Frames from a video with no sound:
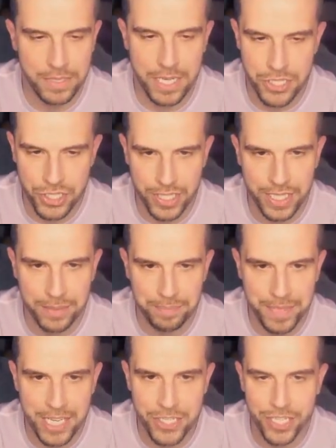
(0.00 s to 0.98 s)
That should have hit.
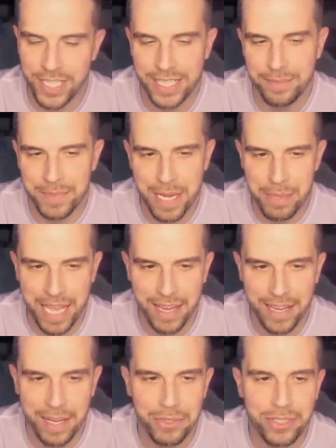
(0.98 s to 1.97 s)
That should have hit. I'm,
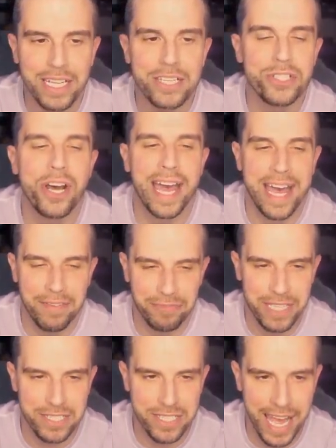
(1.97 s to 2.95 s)
I'm So
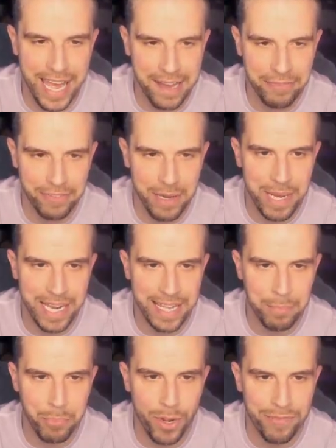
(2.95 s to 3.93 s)
half. That's got half. I'm at,
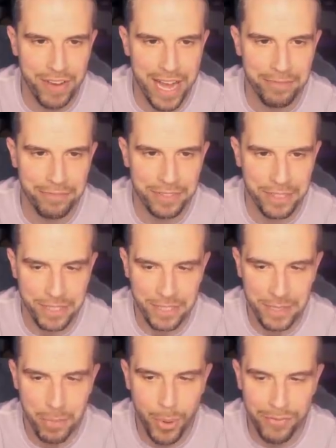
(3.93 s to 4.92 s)
at 0. 0.5. 0.
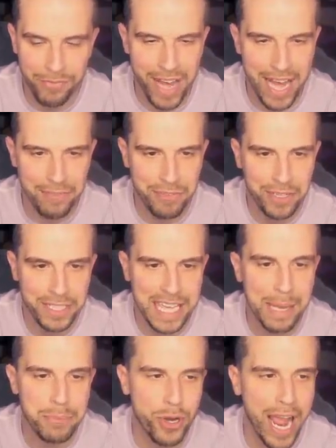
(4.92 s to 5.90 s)
0.5.
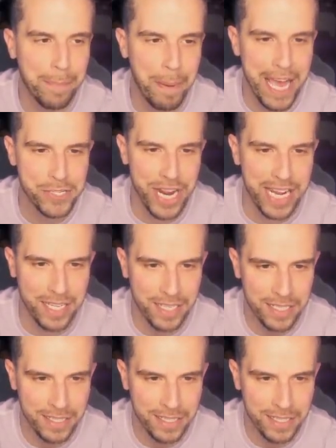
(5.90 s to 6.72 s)
Keep track, Patrick.